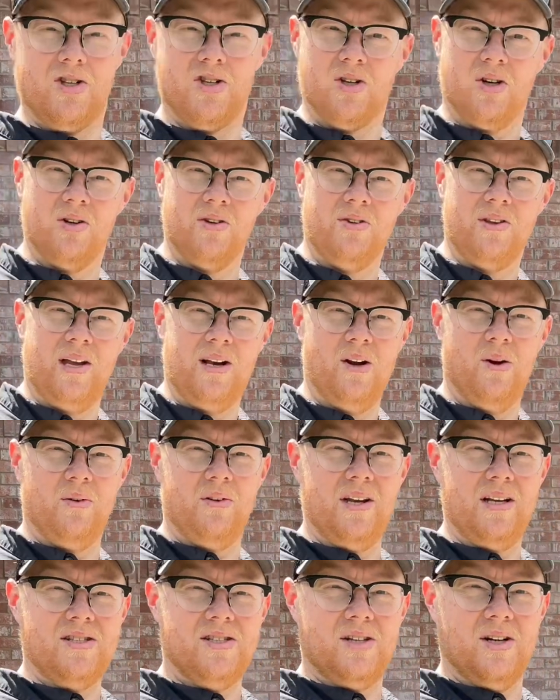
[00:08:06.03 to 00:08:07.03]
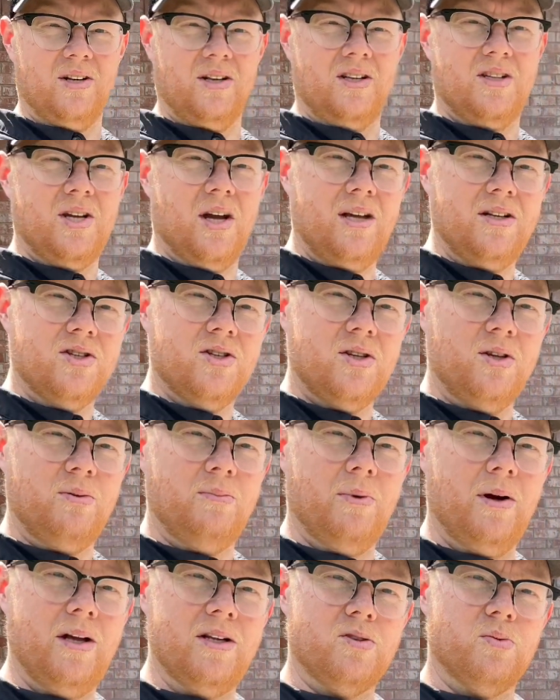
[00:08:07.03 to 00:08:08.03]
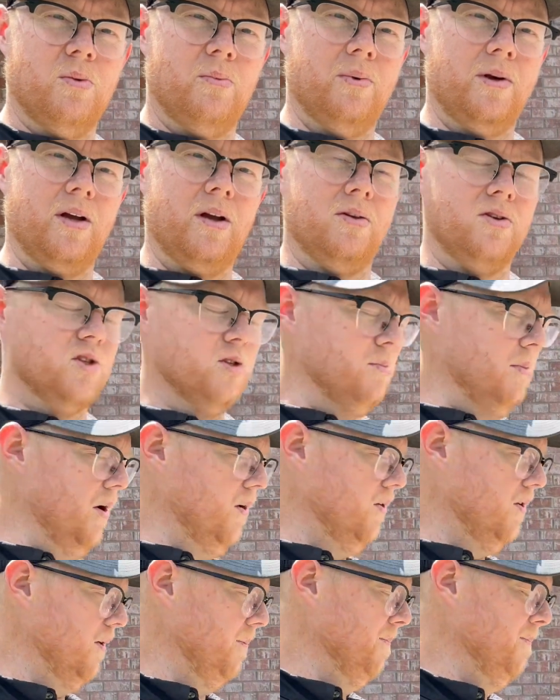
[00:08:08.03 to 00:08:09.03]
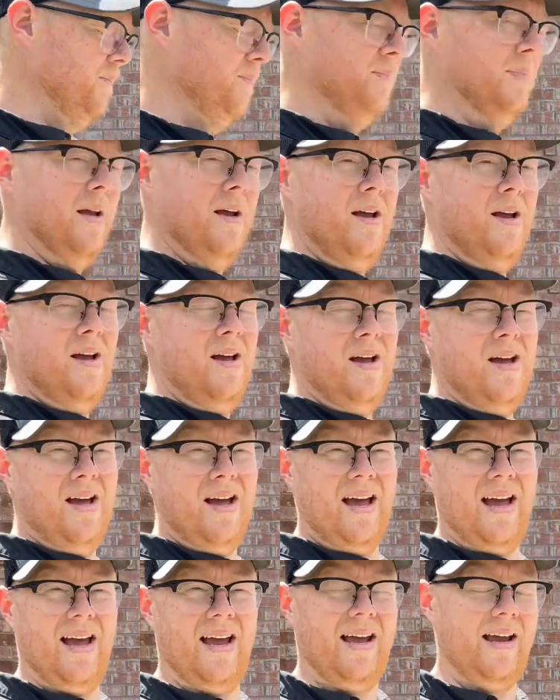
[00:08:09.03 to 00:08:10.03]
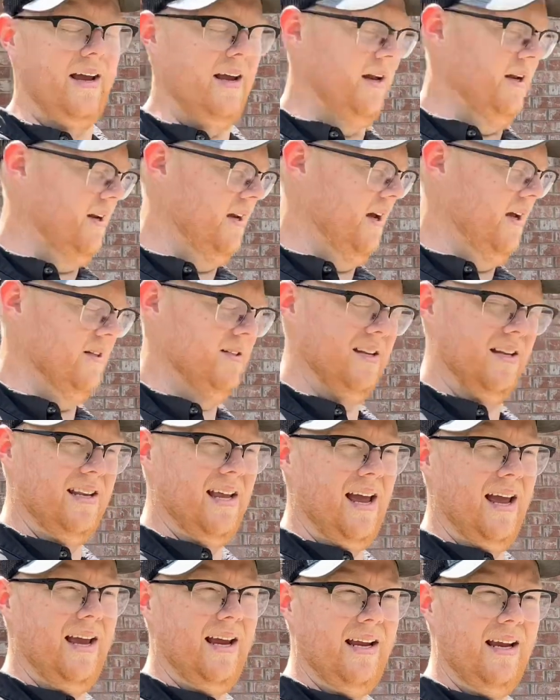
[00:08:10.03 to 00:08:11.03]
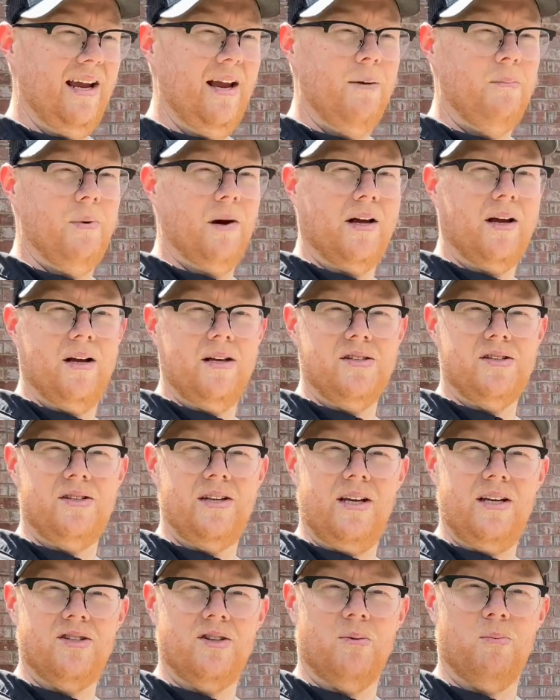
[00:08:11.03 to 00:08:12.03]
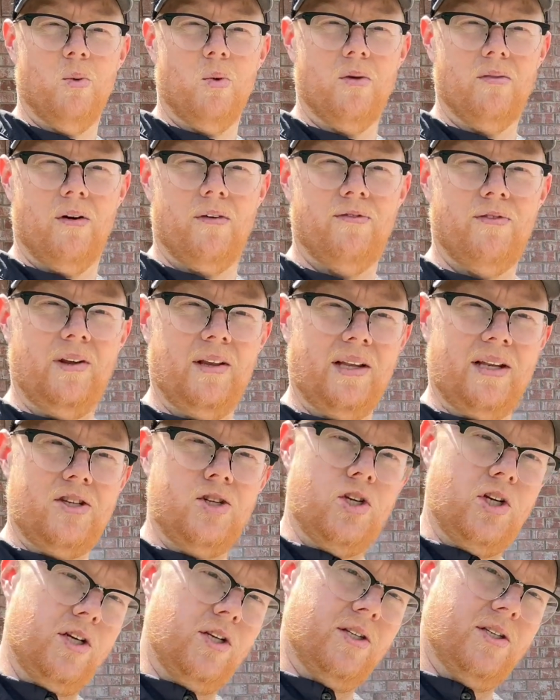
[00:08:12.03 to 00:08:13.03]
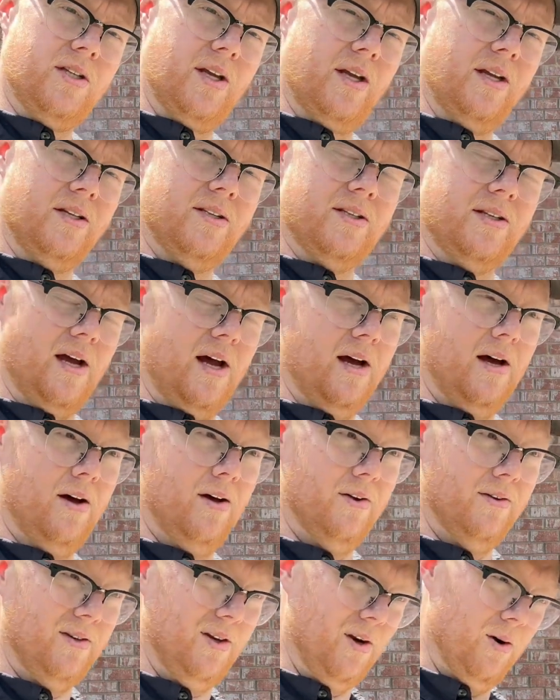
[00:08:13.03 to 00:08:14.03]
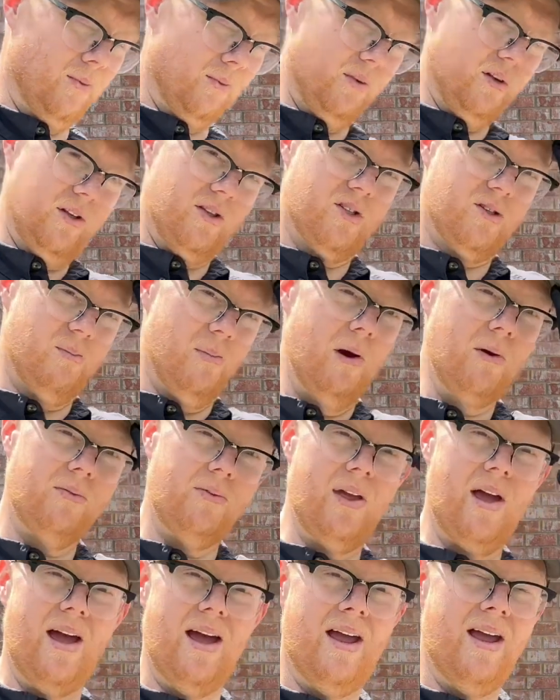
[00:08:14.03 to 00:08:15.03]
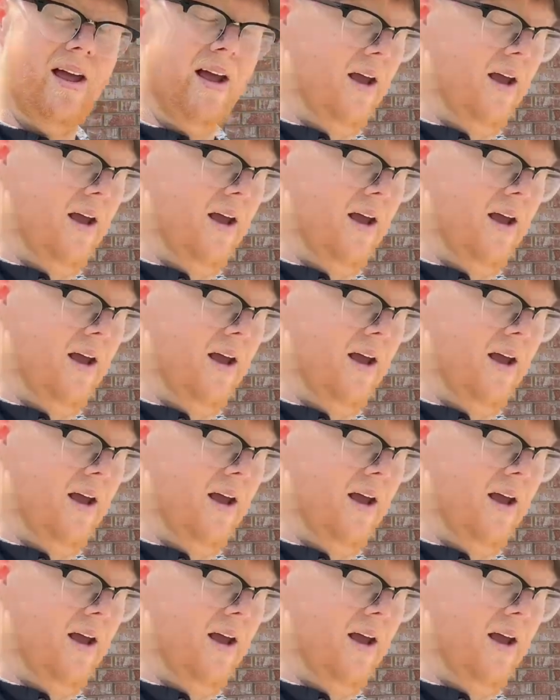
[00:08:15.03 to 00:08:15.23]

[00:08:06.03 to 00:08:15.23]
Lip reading: sure they don't necessarily touch too much when we go to smoke them. And today, because these are more of a Philly cheesesteak style, you don't really smoke that,